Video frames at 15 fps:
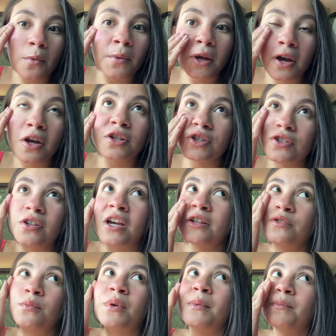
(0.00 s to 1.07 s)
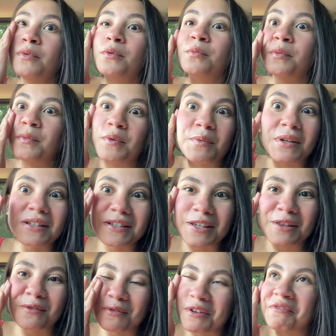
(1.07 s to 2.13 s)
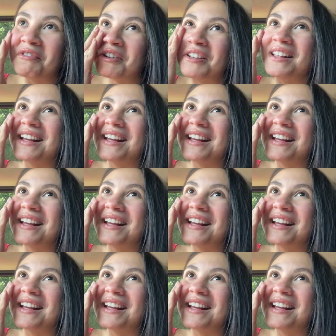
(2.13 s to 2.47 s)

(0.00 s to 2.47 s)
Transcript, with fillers: oh my gosh, do you guys remember when we went to the river?